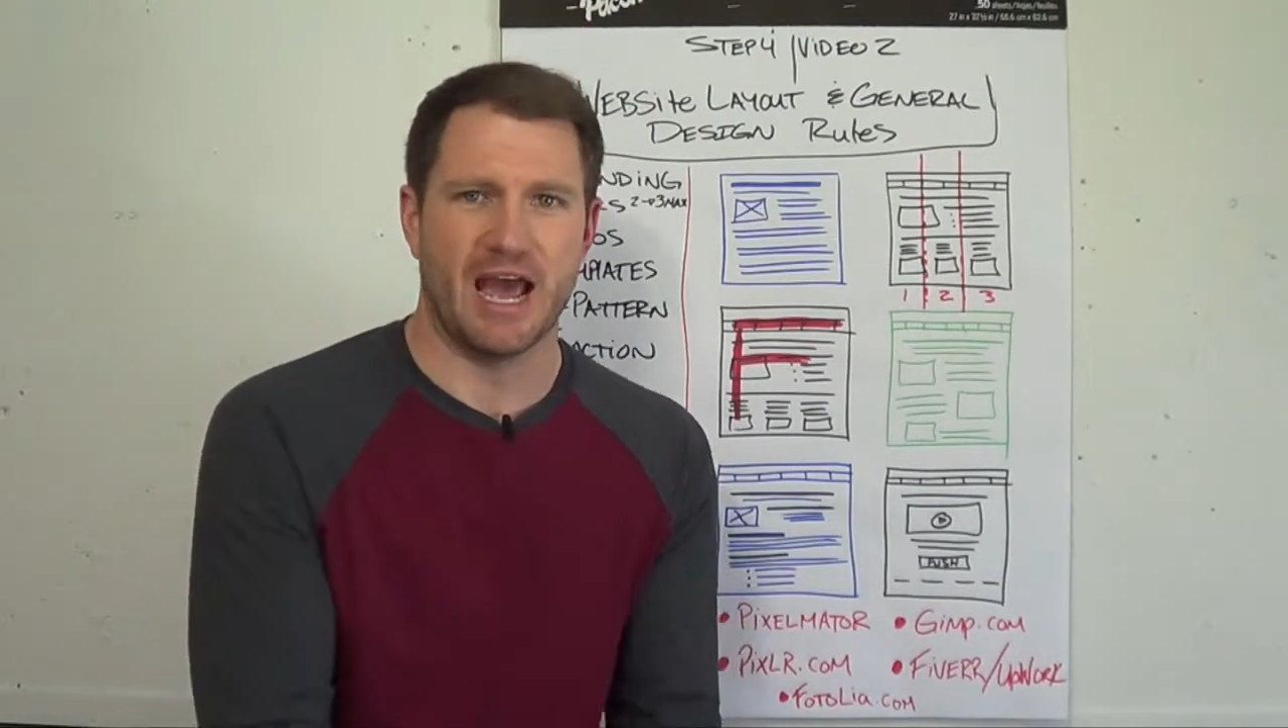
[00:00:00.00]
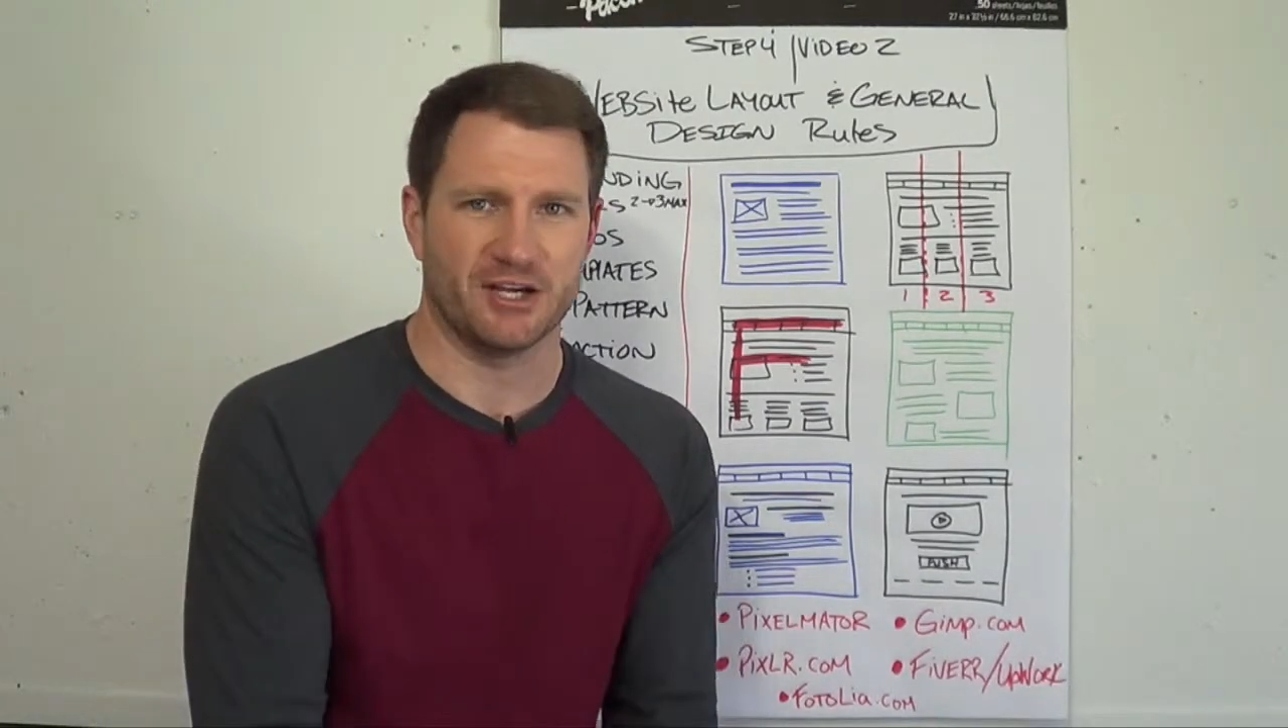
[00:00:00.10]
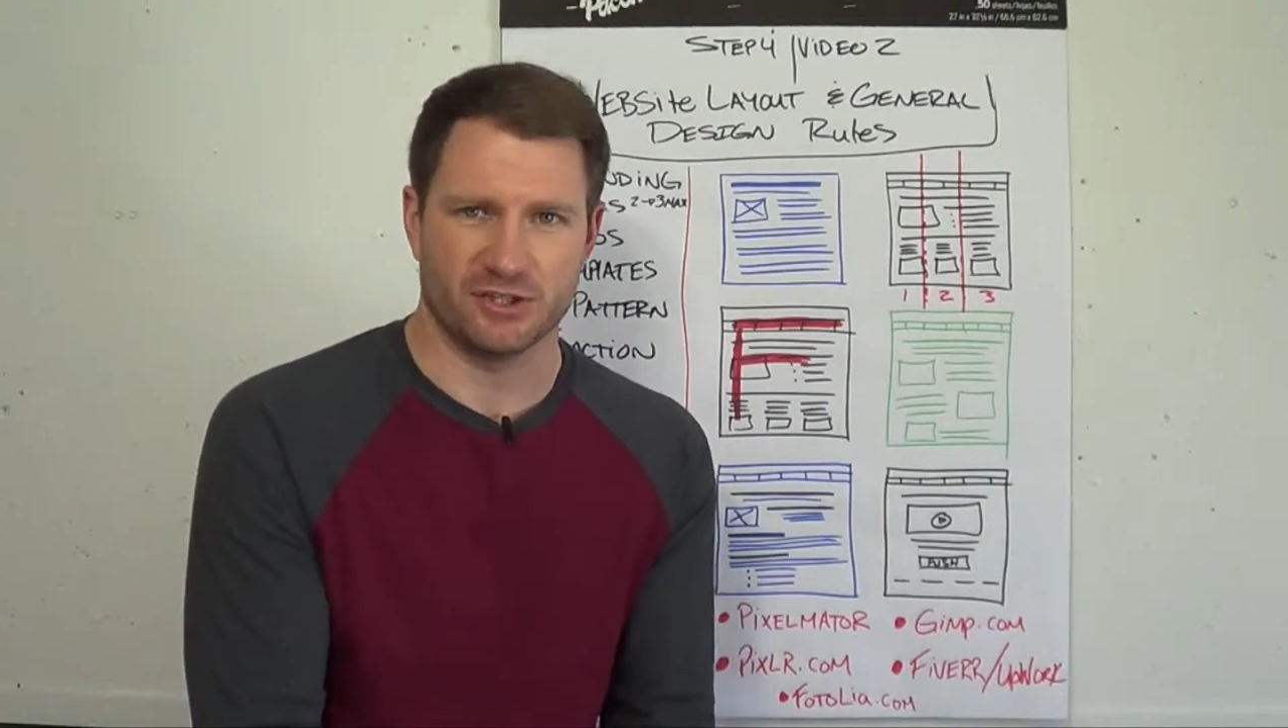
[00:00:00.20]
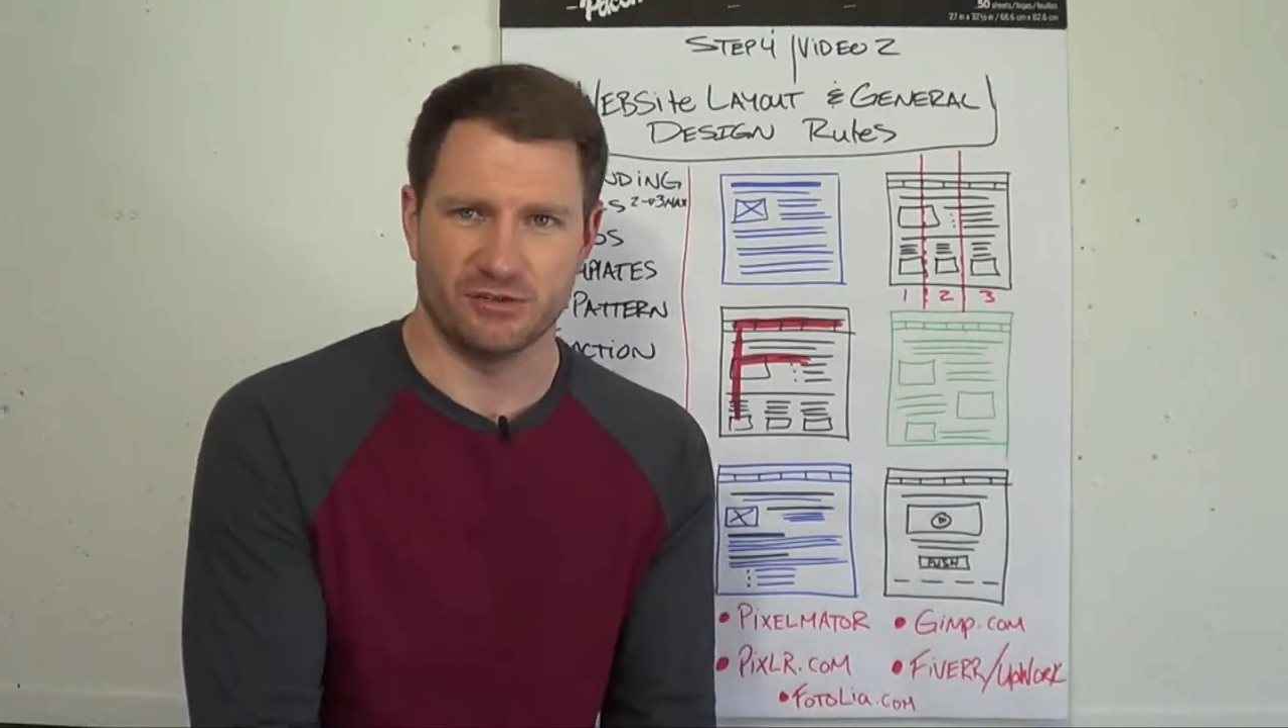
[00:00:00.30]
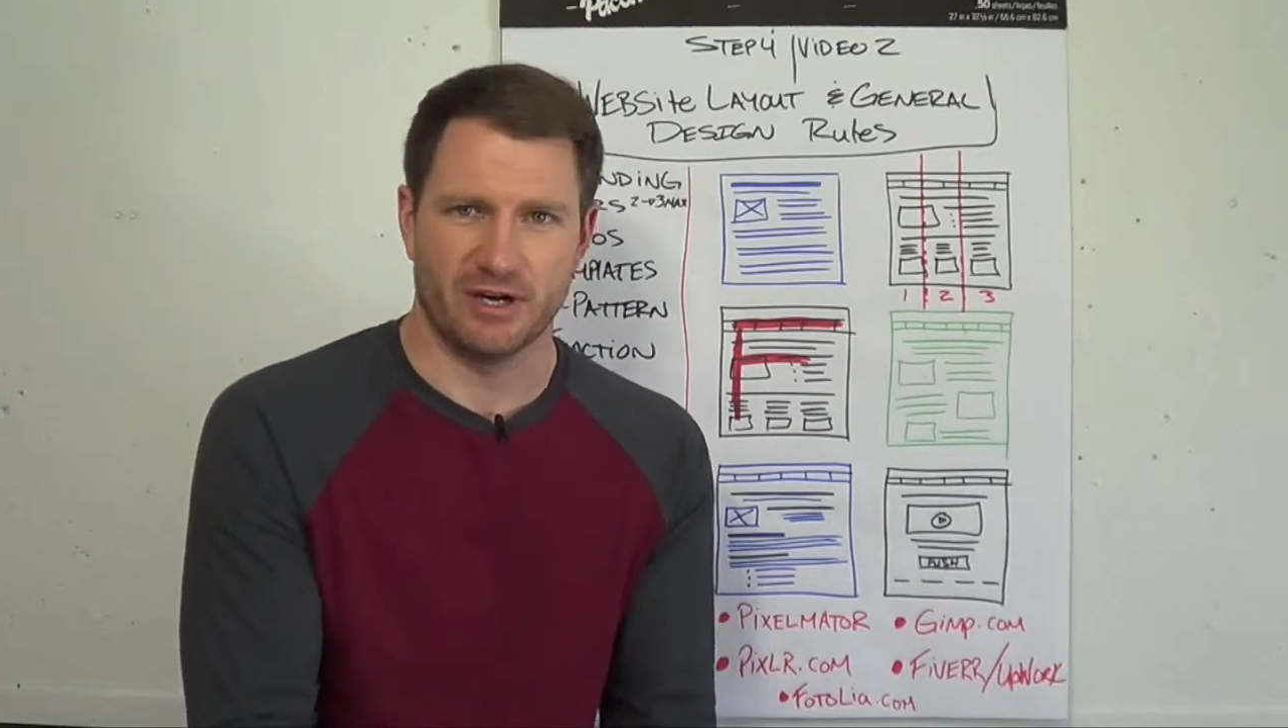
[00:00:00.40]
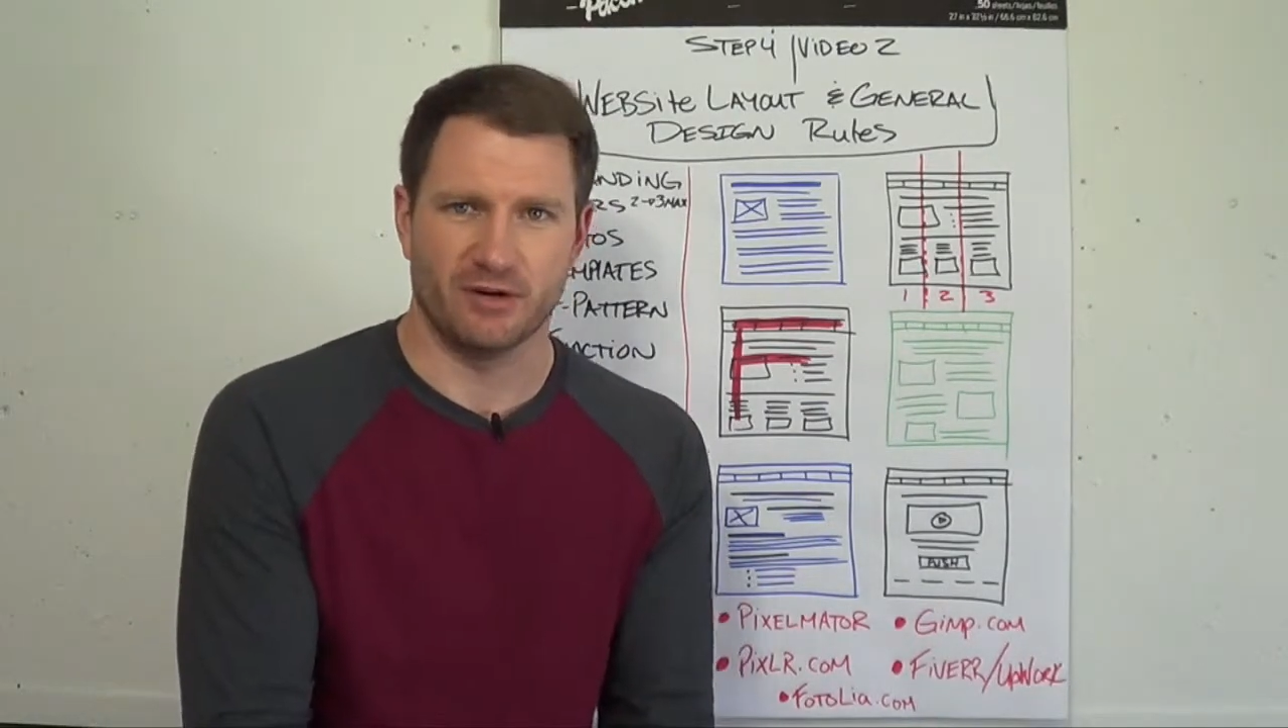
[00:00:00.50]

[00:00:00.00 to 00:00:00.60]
action